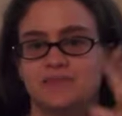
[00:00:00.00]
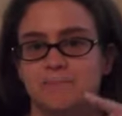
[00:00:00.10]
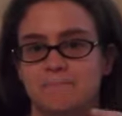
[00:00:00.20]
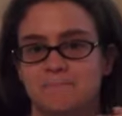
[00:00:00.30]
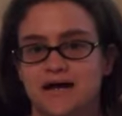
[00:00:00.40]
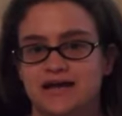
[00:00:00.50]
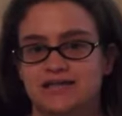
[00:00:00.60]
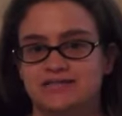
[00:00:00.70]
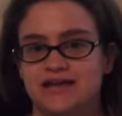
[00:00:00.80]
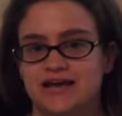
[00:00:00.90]

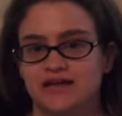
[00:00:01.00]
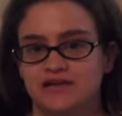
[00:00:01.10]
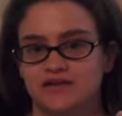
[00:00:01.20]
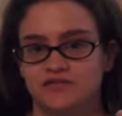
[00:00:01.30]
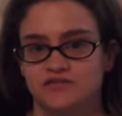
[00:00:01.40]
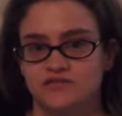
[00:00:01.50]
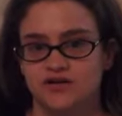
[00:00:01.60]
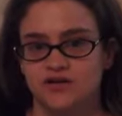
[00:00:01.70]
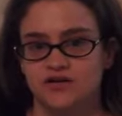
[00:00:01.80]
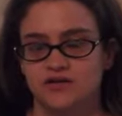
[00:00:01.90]

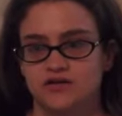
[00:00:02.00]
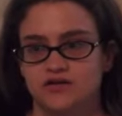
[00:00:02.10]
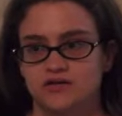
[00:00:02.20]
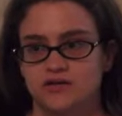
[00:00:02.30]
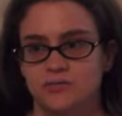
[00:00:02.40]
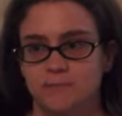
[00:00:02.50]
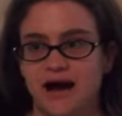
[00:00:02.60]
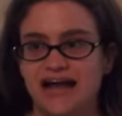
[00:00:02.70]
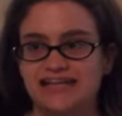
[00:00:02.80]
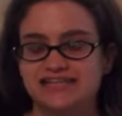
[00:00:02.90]
meditative
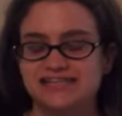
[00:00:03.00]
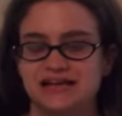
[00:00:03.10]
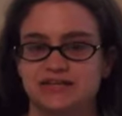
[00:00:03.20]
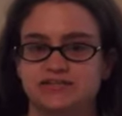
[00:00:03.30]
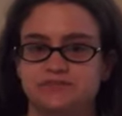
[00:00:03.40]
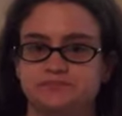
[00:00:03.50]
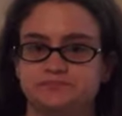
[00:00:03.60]
mindset.